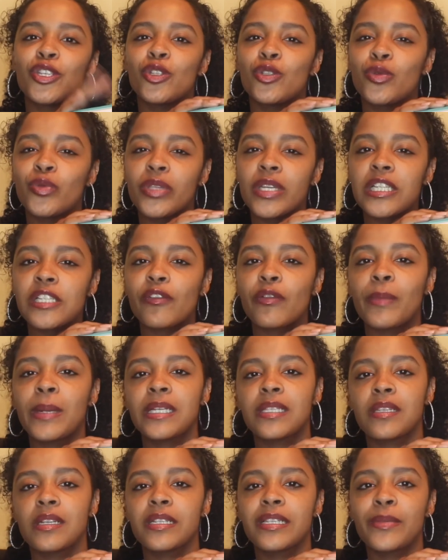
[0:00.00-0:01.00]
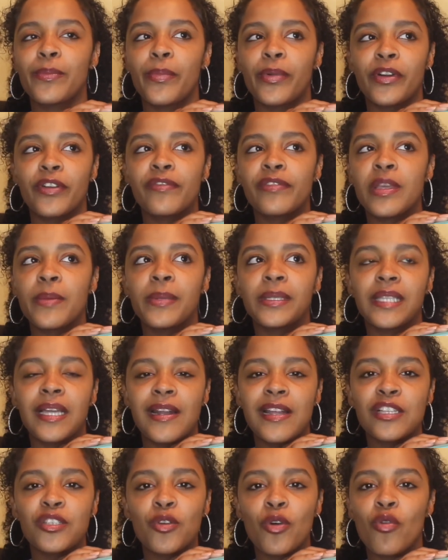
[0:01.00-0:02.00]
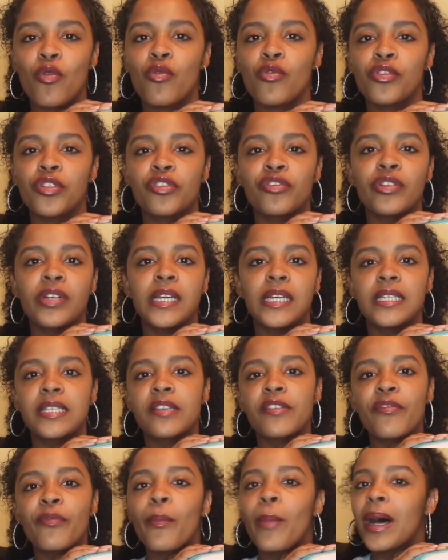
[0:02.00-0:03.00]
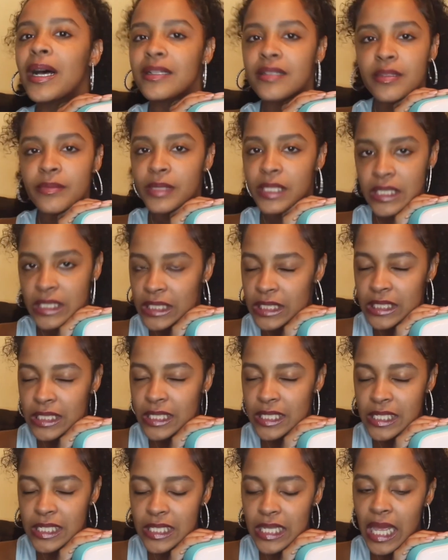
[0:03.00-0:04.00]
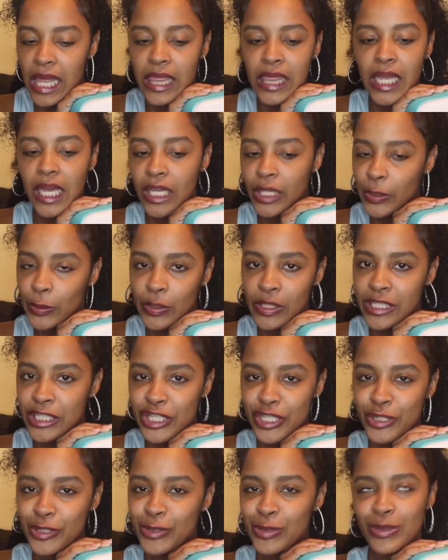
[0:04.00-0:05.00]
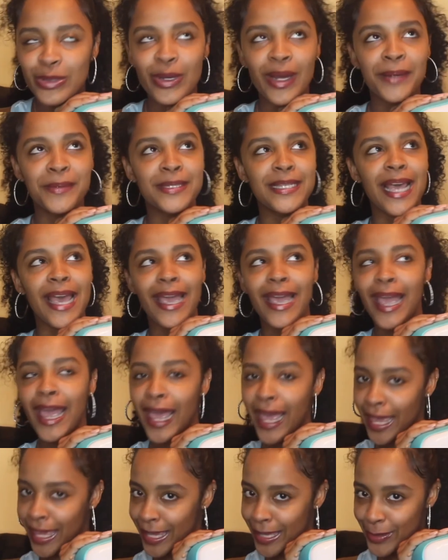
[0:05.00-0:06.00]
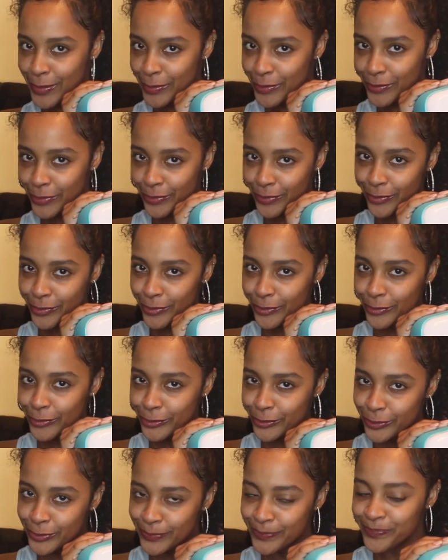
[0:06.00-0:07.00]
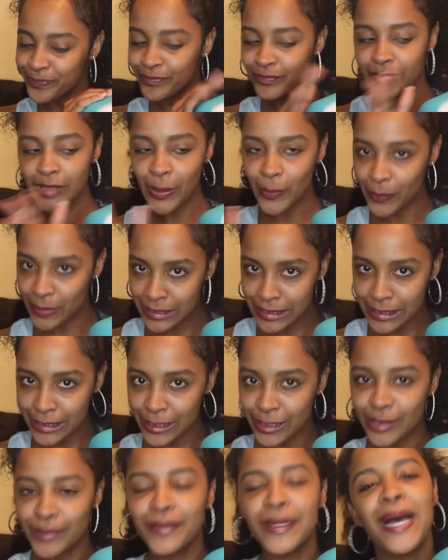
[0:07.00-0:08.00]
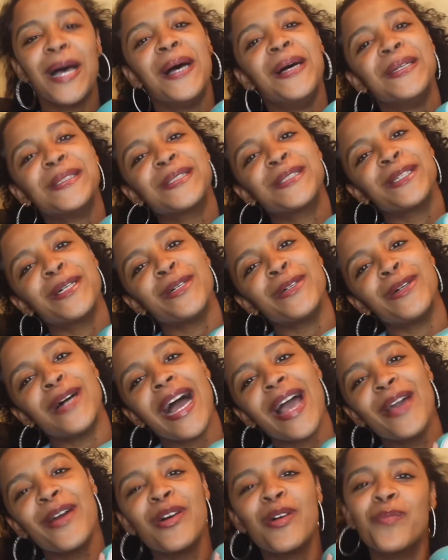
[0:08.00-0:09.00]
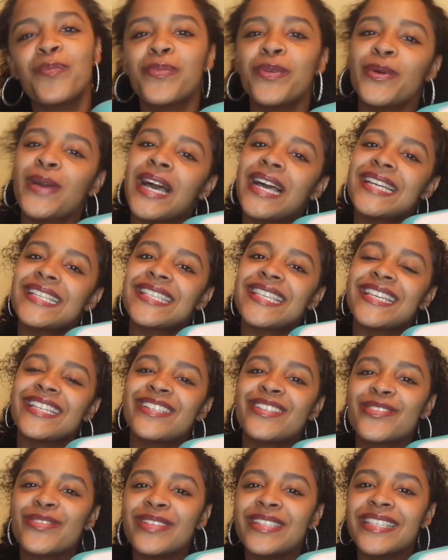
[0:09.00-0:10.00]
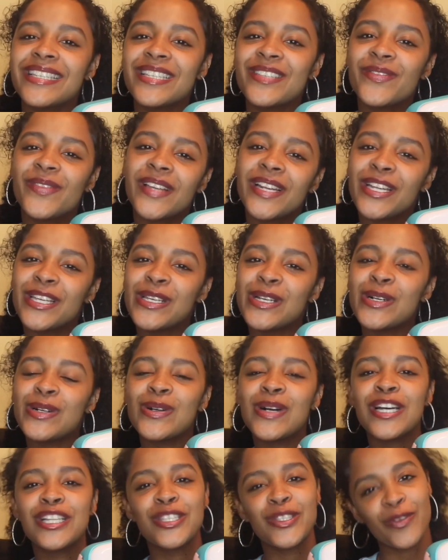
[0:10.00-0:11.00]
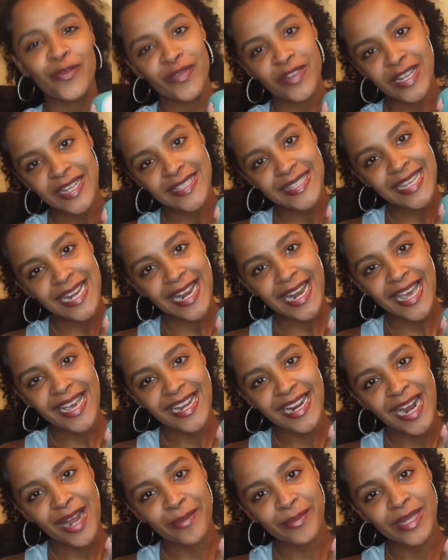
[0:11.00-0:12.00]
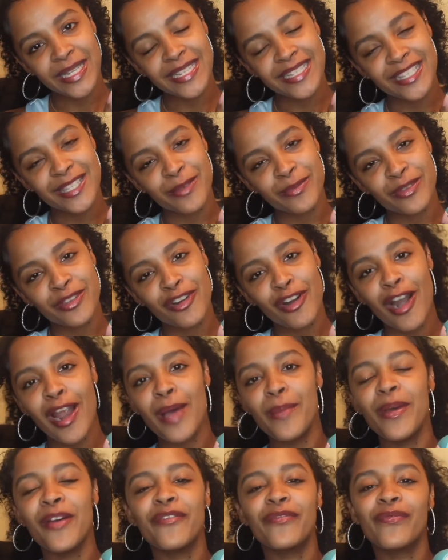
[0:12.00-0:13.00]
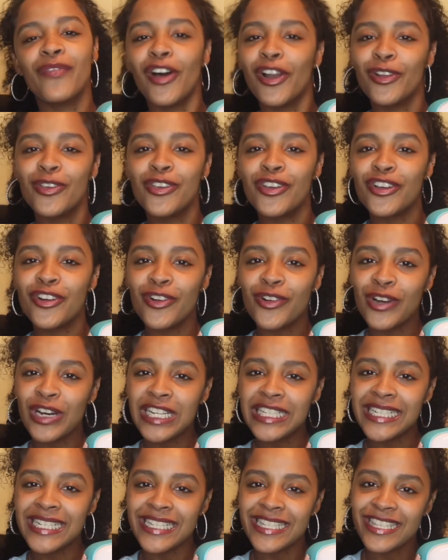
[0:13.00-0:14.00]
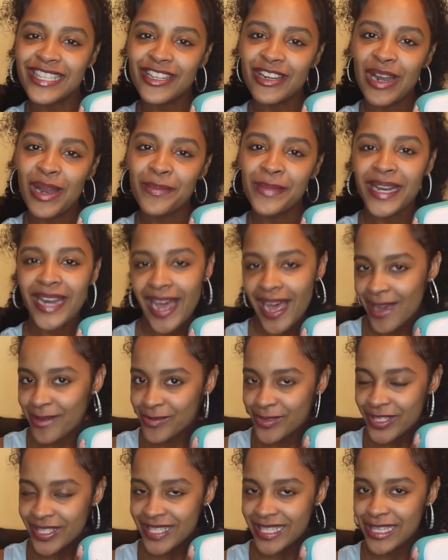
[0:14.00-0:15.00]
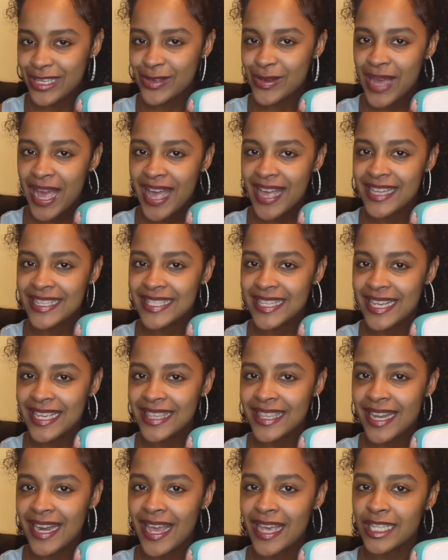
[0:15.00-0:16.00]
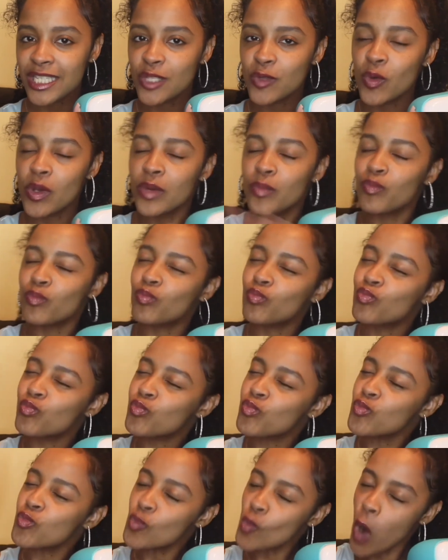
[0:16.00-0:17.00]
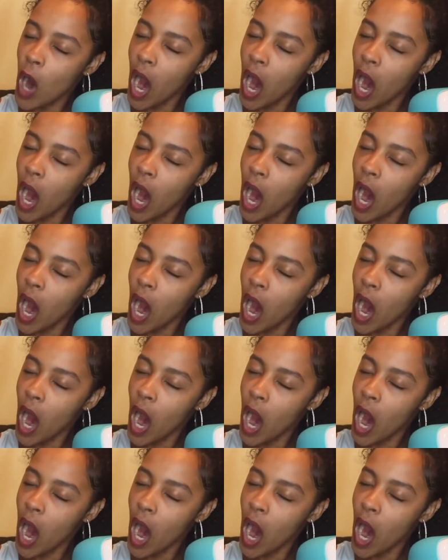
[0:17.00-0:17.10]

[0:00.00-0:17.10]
do things for my son's birthday but then i saw all the creative possibilities that you can do so i was like hey girl what's up so i hope you guys enjoyed this video don't forget to like comment and subscribe and follow your girl on instagram and i will see you guys in the next one